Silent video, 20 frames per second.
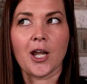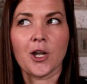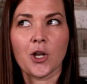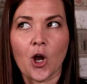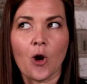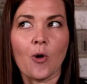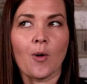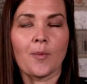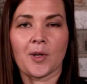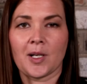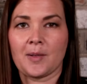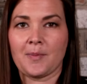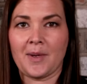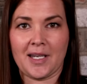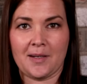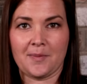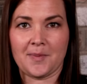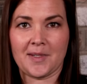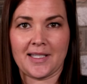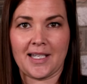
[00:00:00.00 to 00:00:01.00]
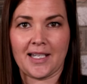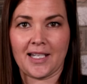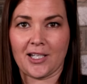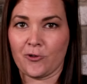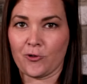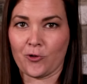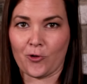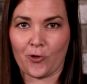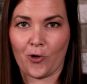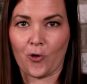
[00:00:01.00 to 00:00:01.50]
I know I'm gonna make a mistake
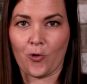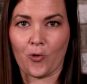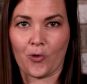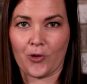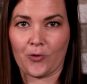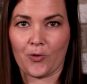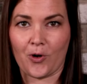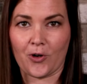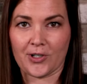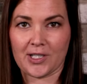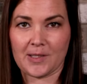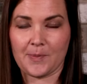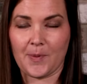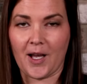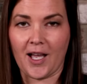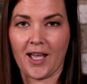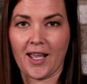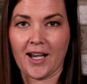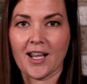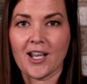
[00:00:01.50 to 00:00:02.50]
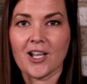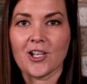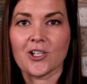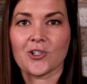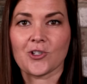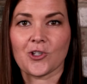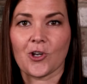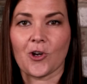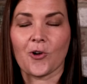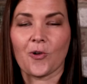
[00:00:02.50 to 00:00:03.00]
and drill the hole in the wrong spot.
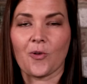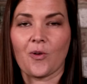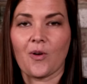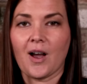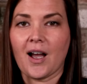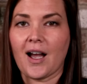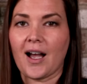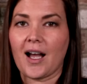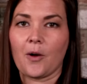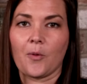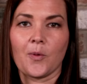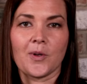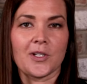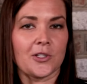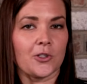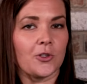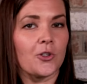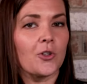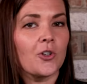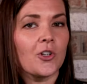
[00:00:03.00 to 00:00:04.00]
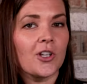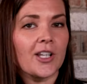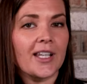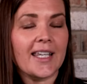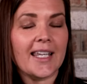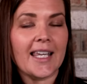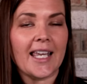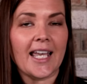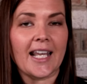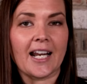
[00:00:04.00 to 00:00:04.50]
So I went to
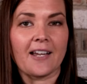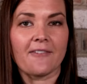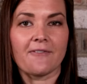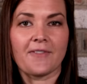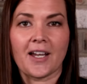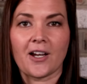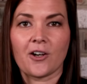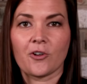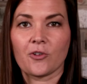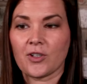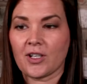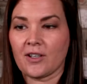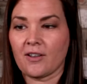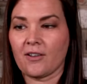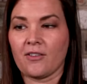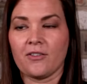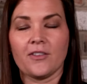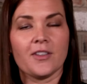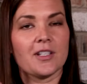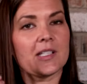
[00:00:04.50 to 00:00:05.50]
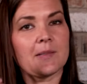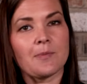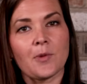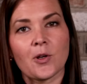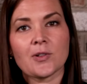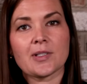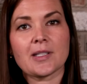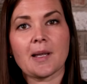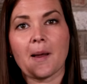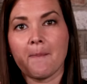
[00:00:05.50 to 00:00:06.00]
Googling and I found this
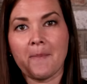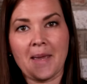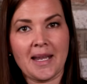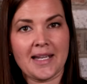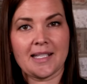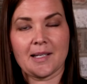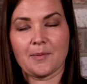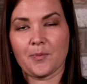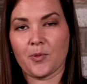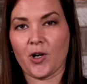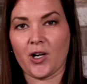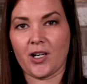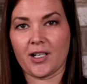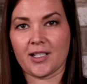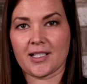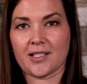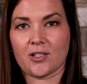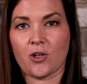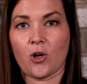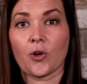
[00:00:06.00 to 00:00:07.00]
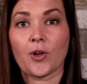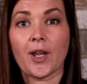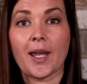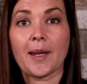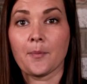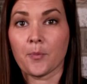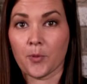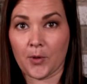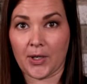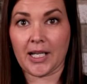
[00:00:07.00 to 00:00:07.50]
most amazing product. It's called
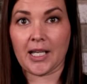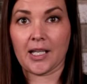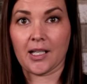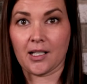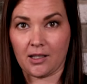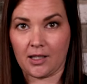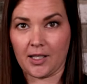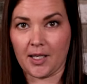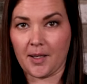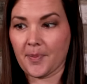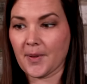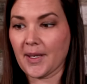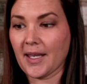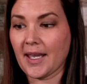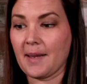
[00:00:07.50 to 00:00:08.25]
a brick clip.